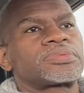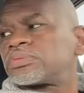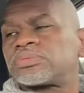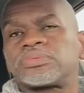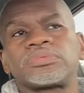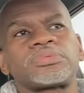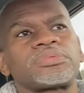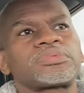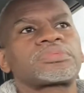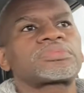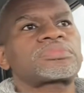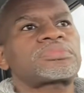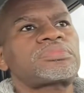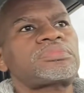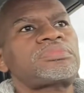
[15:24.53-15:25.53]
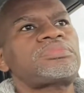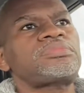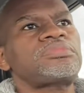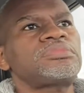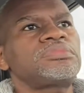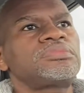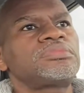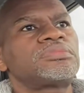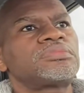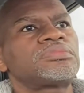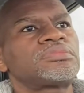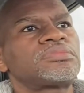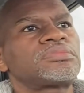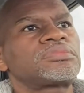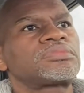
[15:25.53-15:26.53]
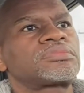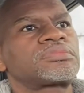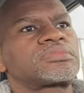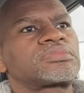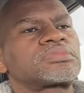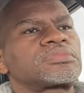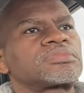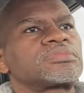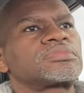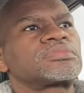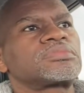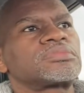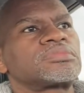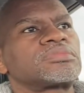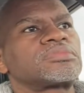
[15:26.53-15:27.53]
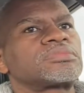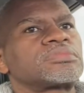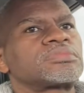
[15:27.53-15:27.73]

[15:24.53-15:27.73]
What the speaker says: (not speaking)